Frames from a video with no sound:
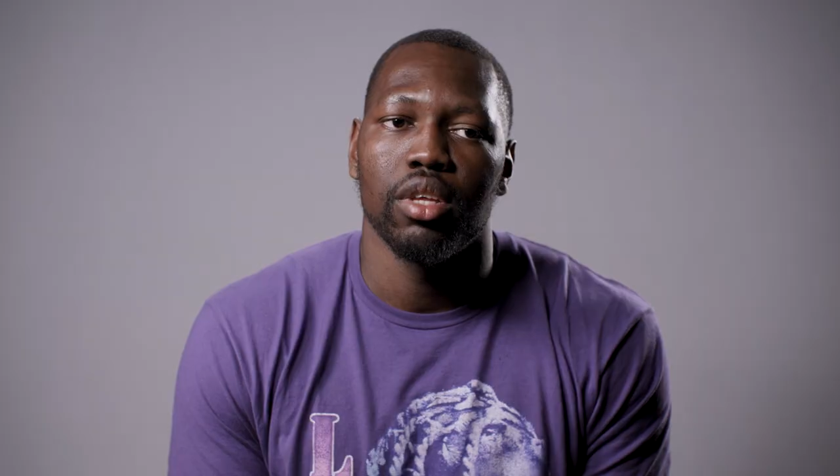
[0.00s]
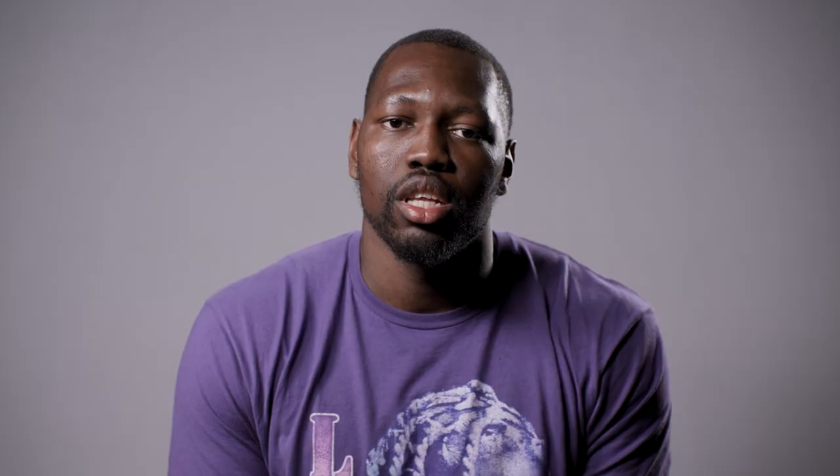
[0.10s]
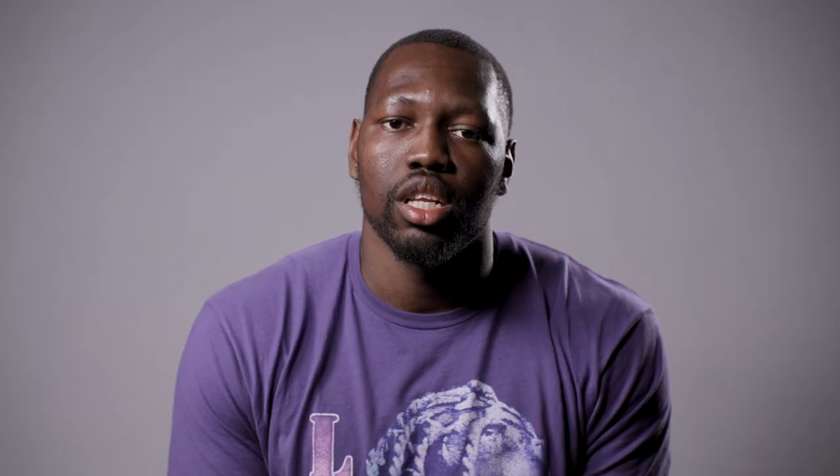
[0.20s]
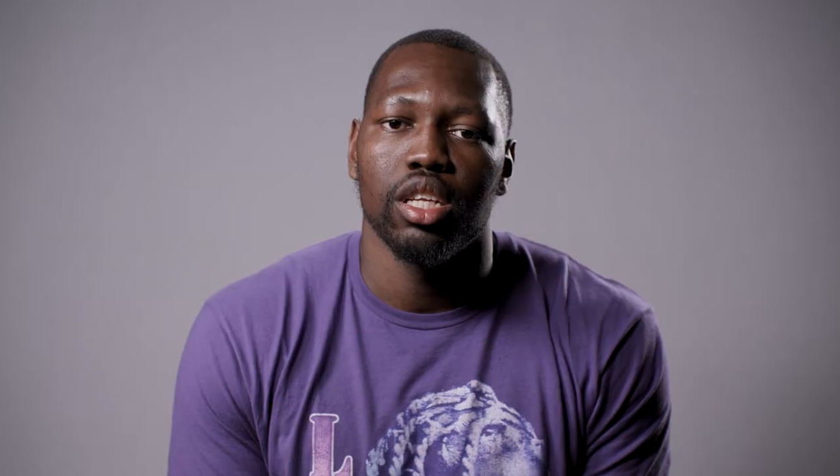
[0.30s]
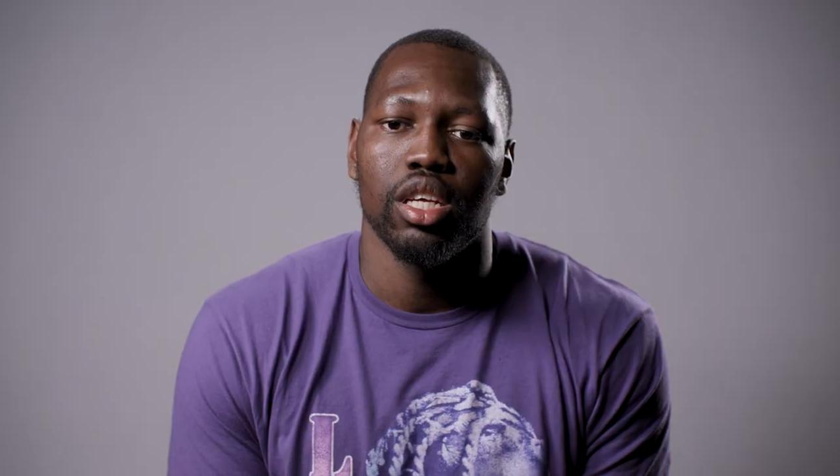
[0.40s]

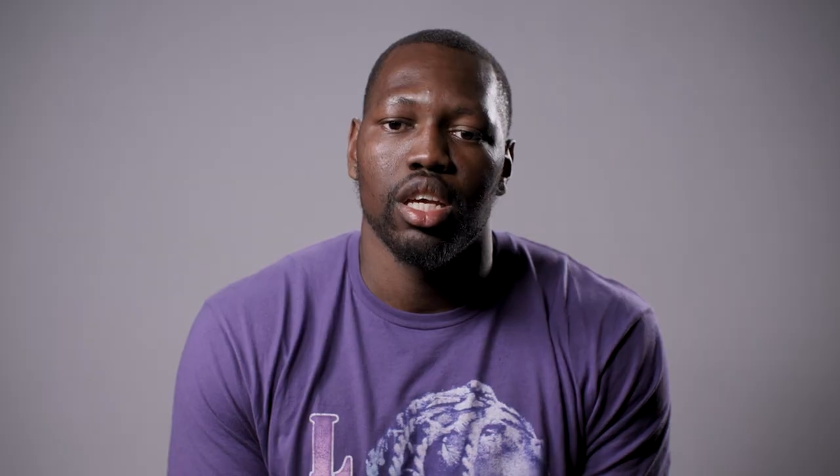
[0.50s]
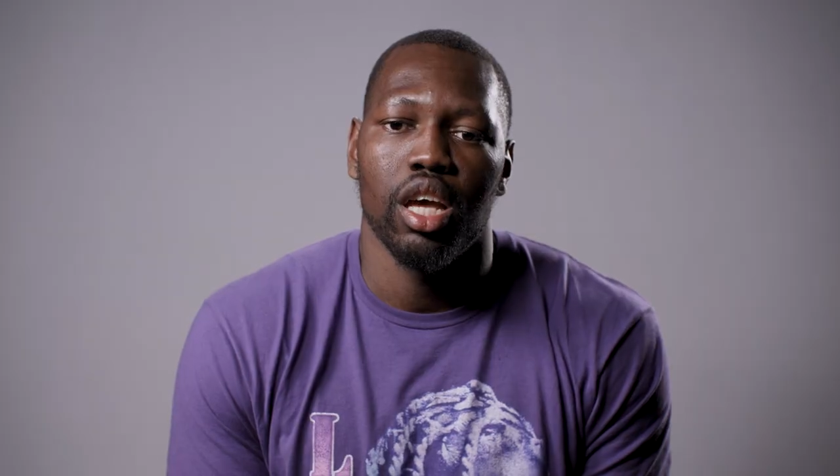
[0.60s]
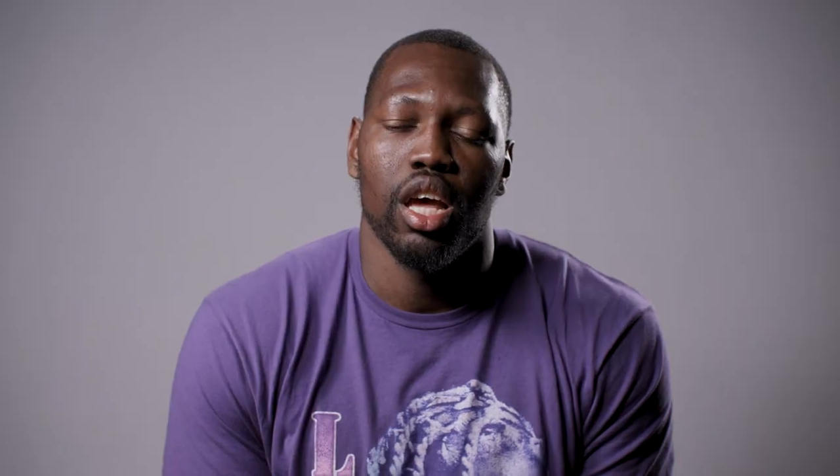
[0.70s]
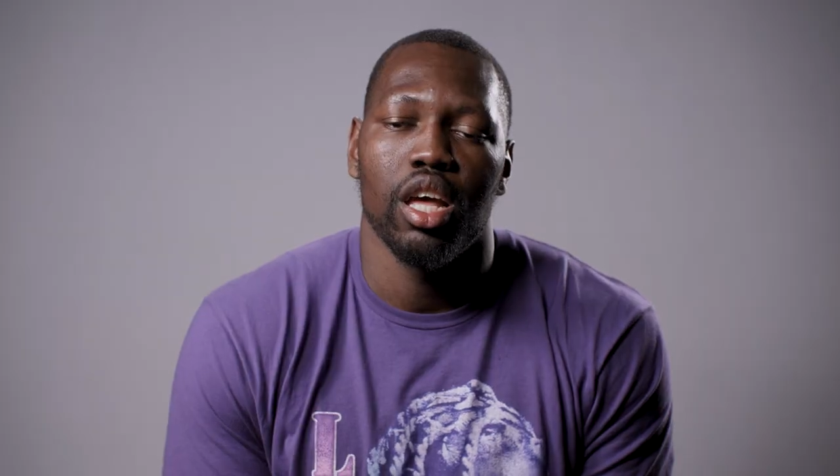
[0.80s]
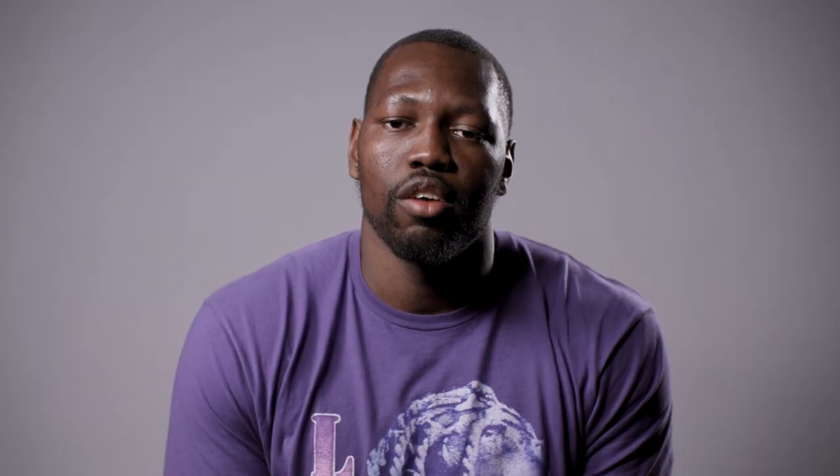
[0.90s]
thing in the league.
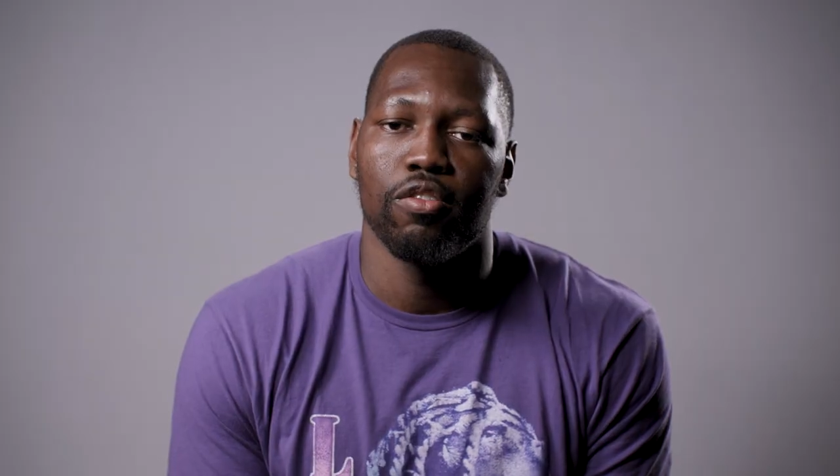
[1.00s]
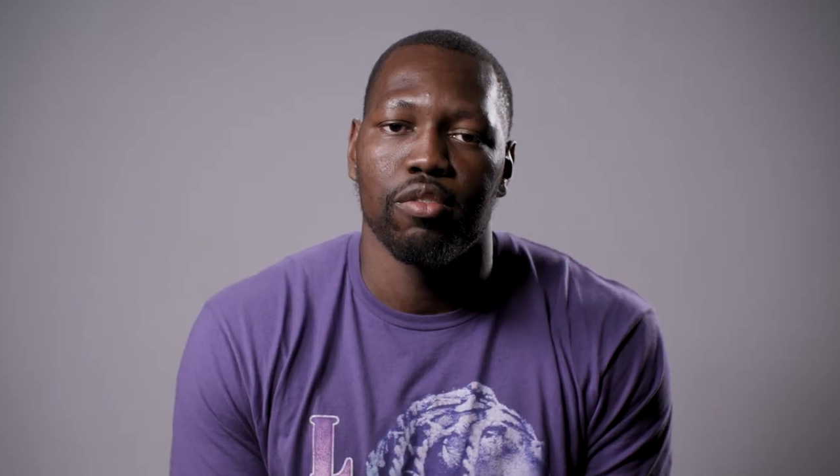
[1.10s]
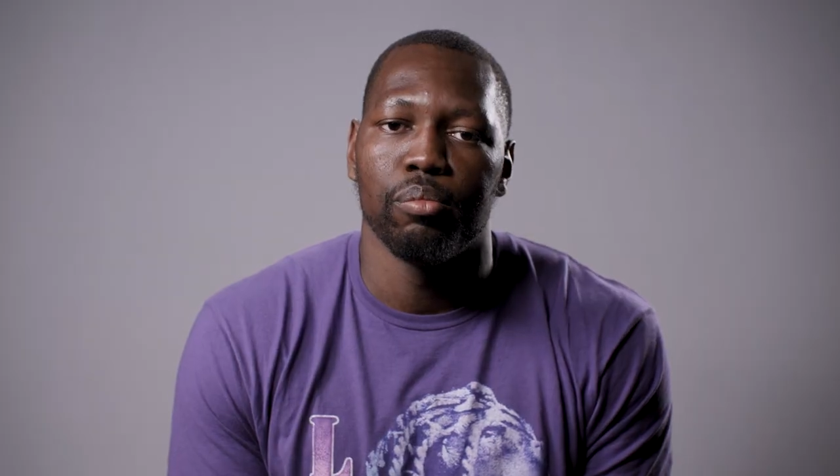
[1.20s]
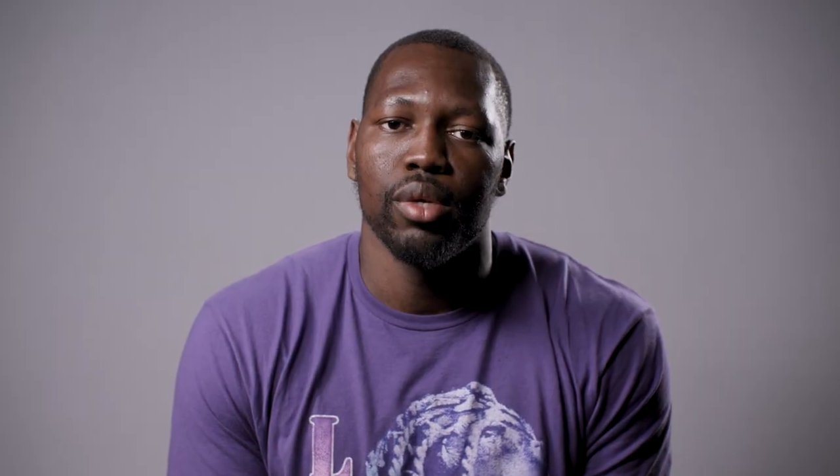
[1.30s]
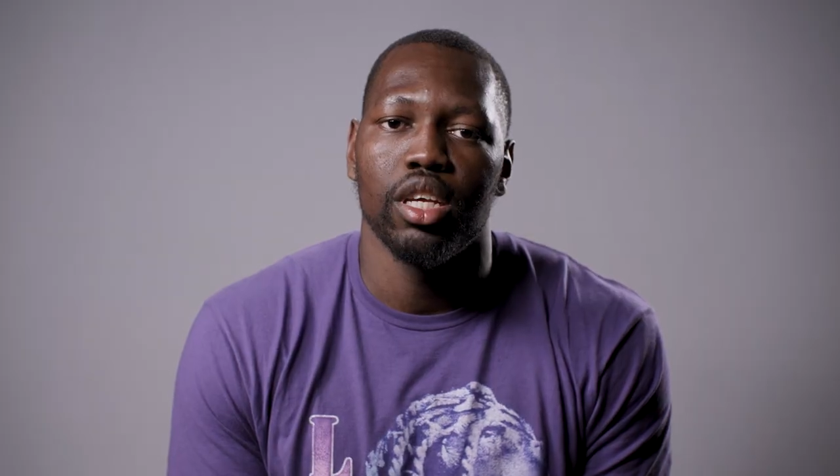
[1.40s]
And
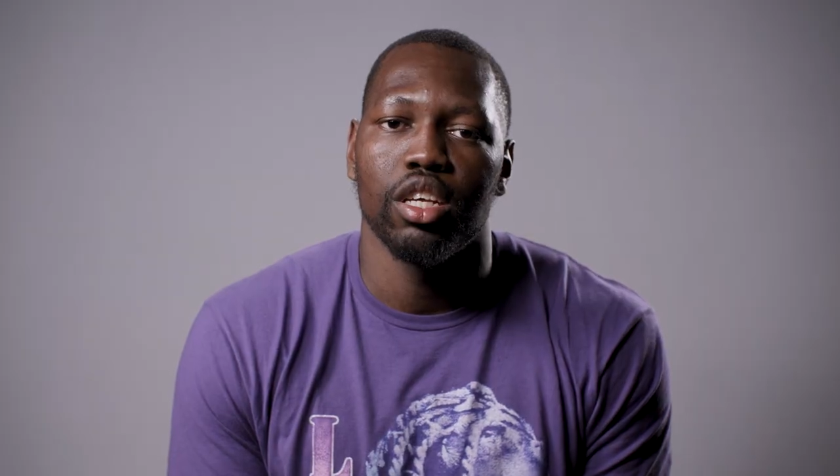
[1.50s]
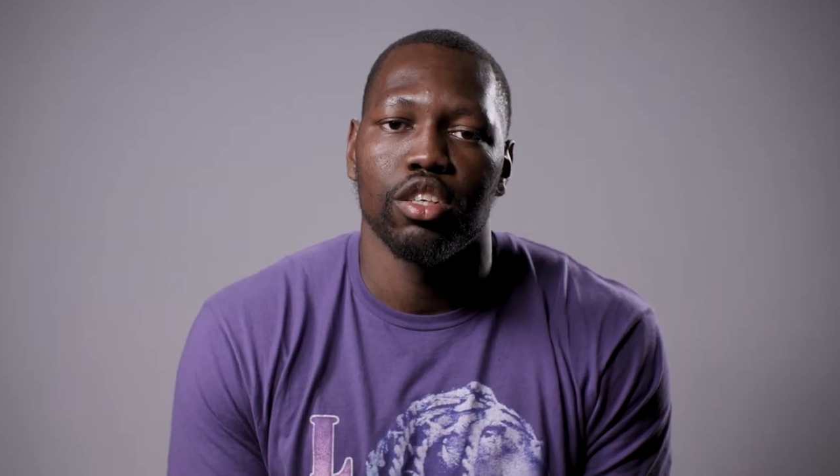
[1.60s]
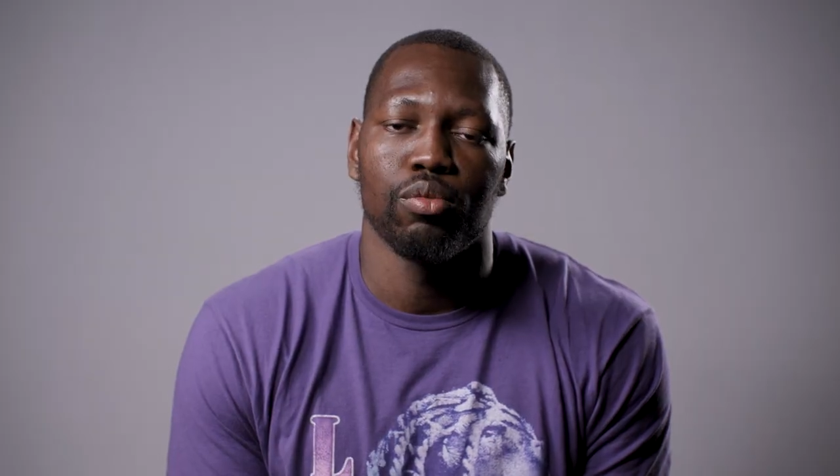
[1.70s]
for me,